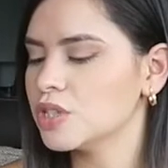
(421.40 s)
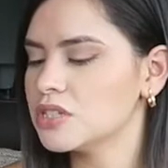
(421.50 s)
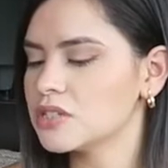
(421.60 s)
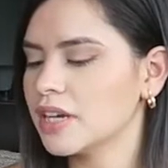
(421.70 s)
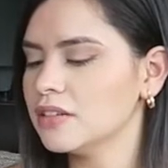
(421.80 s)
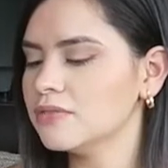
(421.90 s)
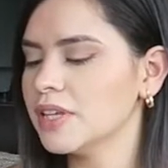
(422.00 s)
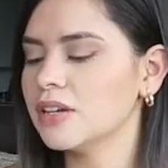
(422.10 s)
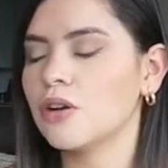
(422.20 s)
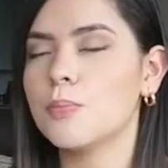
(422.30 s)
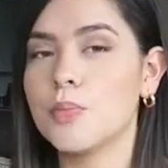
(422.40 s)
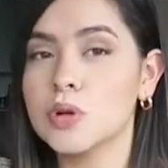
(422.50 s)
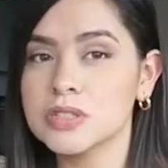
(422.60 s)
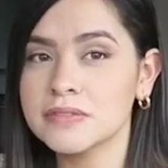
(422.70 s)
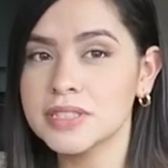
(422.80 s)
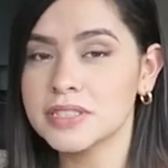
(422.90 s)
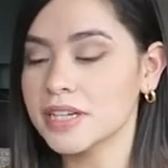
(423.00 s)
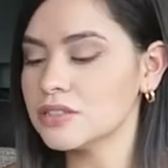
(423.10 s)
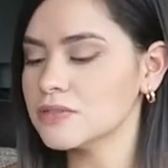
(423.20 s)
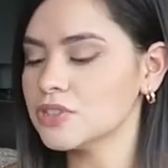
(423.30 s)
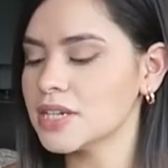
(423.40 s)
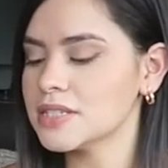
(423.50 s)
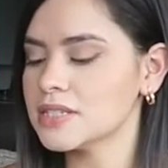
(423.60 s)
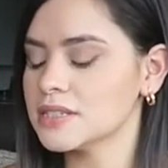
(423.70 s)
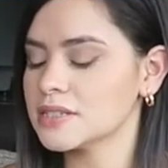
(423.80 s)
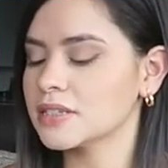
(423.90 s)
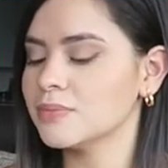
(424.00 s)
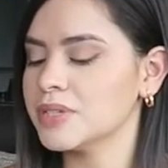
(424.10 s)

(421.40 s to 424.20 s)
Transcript: is kind of like most of the styles of dresses, is gonna be